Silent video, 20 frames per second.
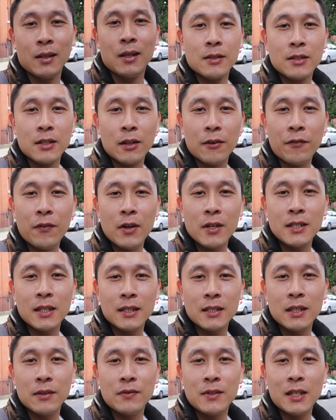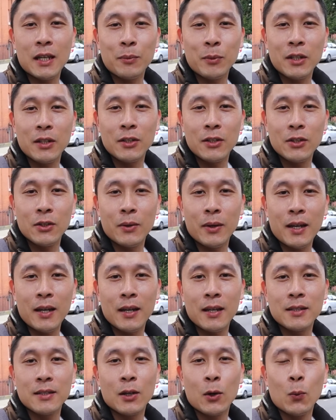So the first activity I'm going to do
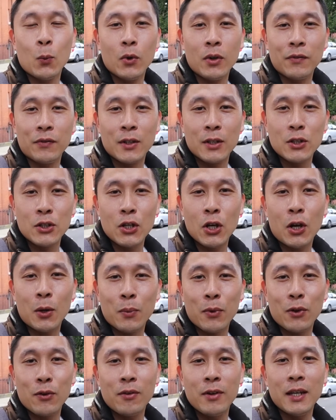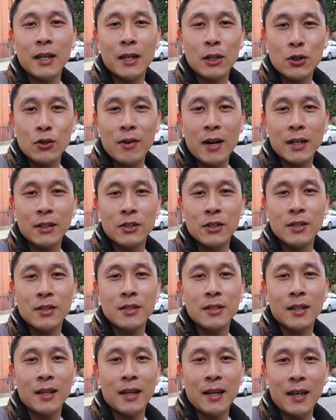is one of the top 3
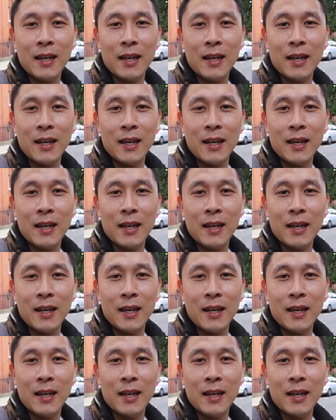attractions